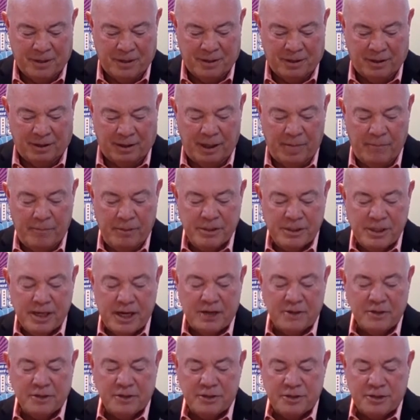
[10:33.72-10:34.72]

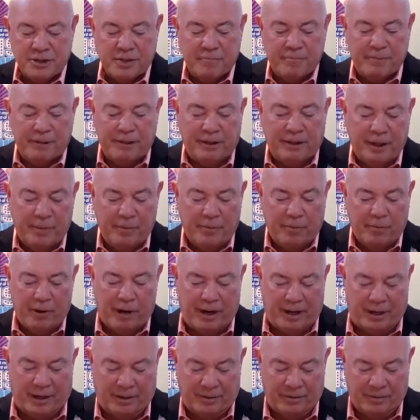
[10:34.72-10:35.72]
Limitations can be
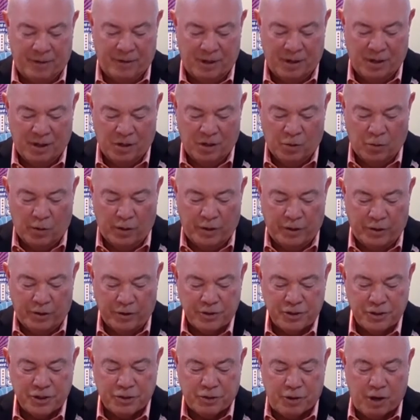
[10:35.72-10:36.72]
liberating when your
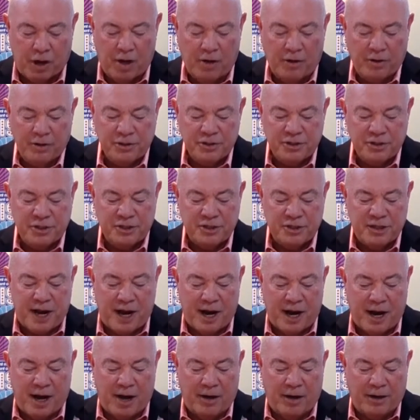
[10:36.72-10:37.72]
strongest
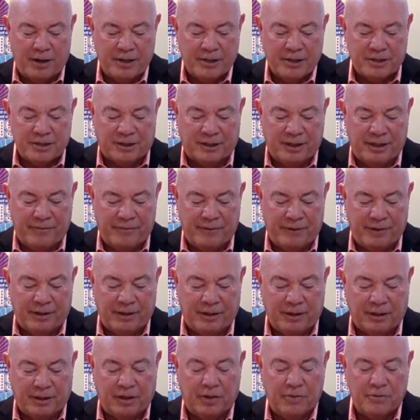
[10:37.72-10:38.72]
desire is living
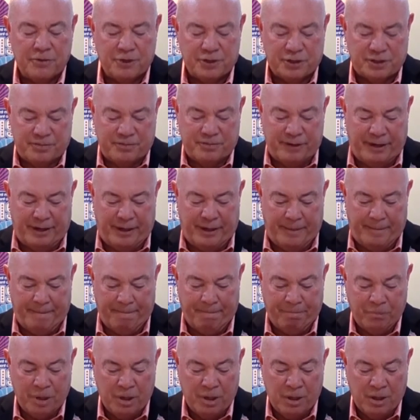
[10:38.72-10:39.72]
close to me.
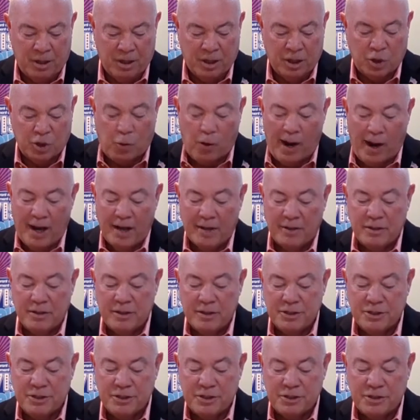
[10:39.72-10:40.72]

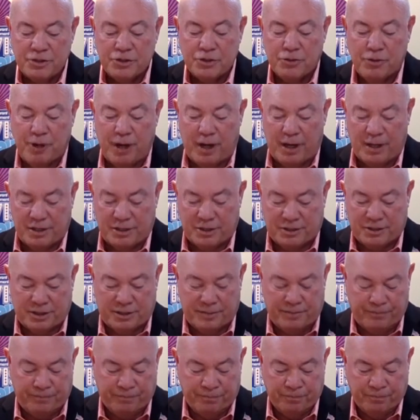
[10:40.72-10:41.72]
Quietness and trust
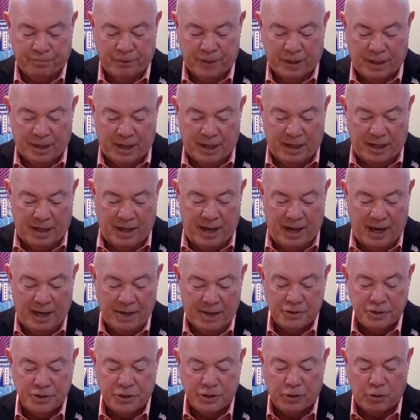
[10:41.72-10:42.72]

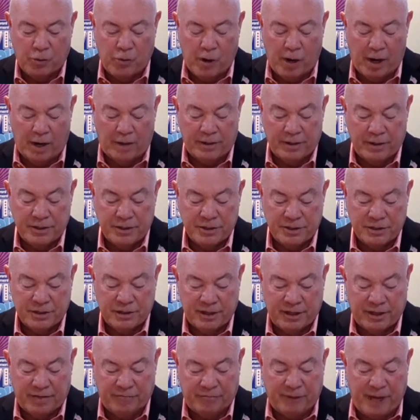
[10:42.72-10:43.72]
enhance your awareness
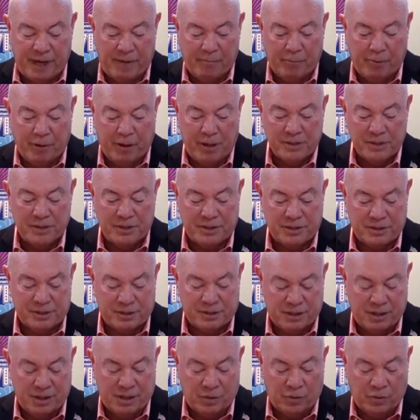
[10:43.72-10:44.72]
of my
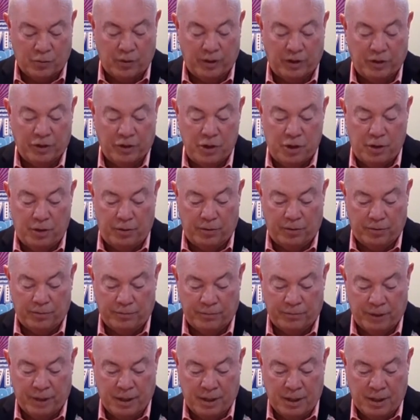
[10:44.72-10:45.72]
presence with you.
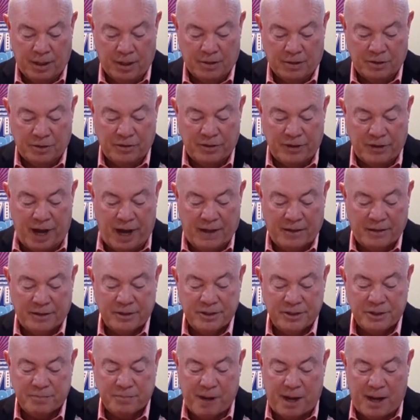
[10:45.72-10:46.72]
Do not
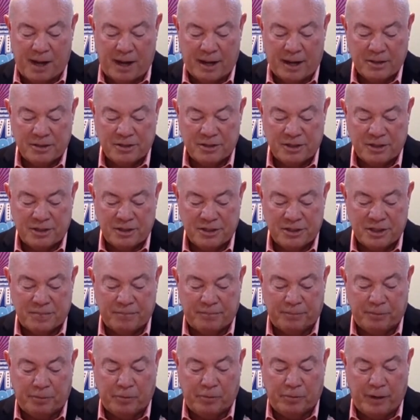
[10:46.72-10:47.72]
despise these
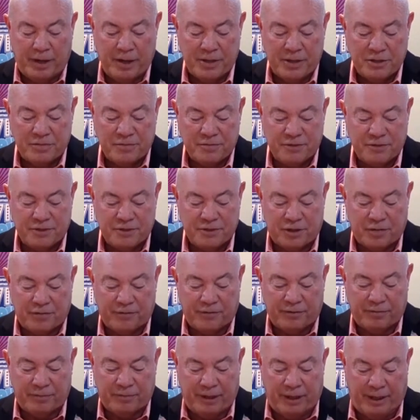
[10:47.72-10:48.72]
simple ways of
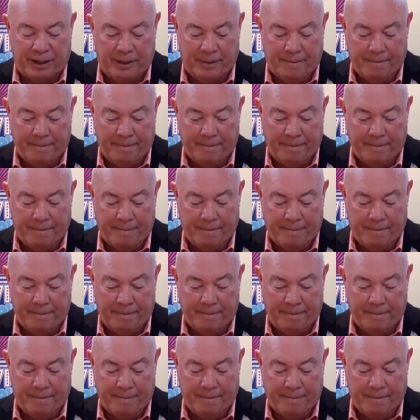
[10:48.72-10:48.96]
serving me.